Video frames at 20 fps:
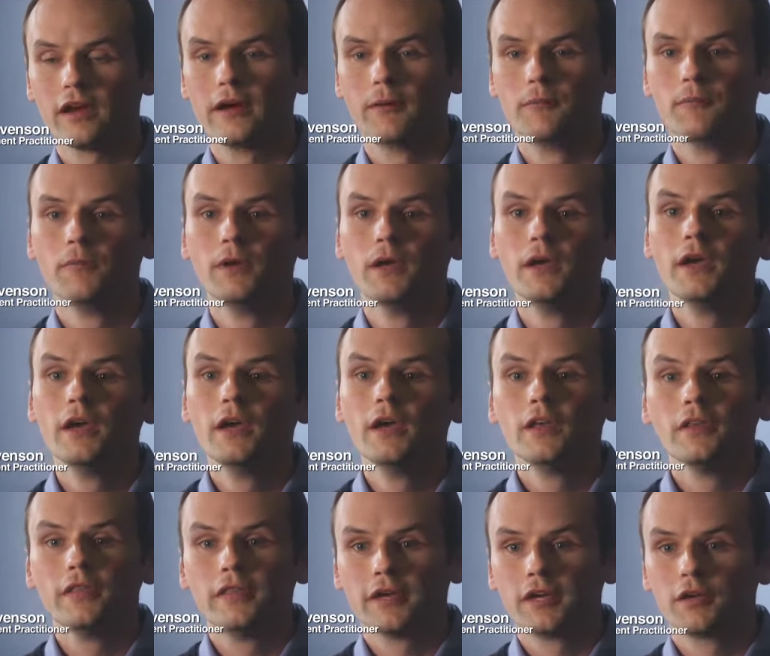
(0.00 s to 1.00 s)
Um,
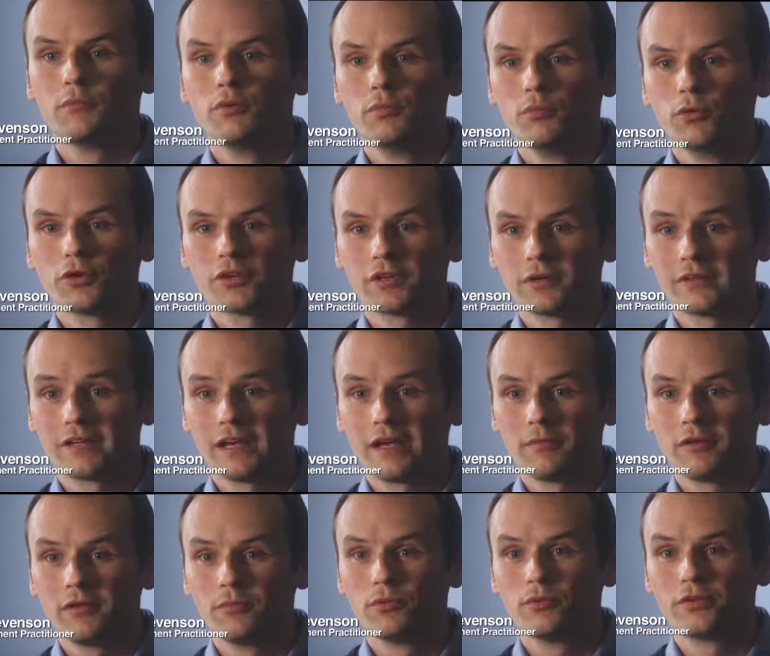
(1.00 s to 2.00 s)
they can be more
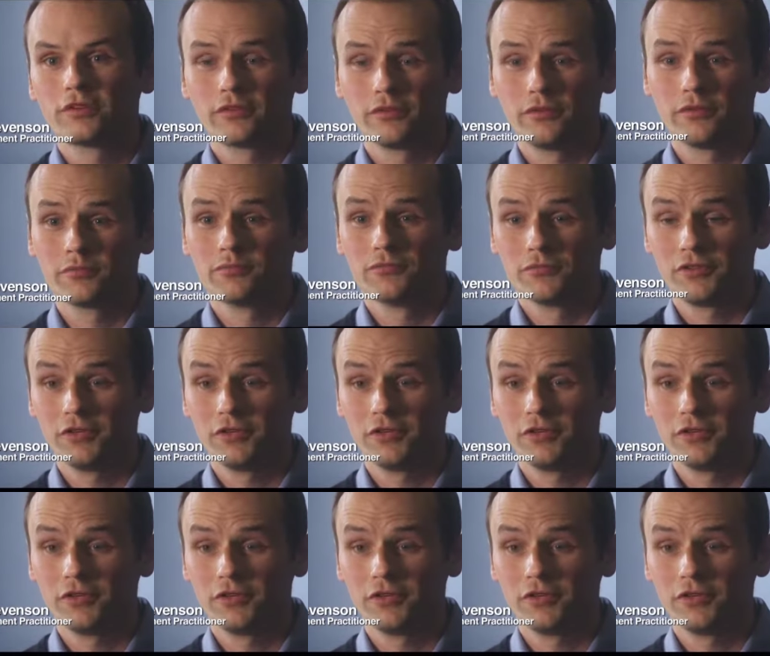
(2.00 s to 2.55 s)
susceptible to some,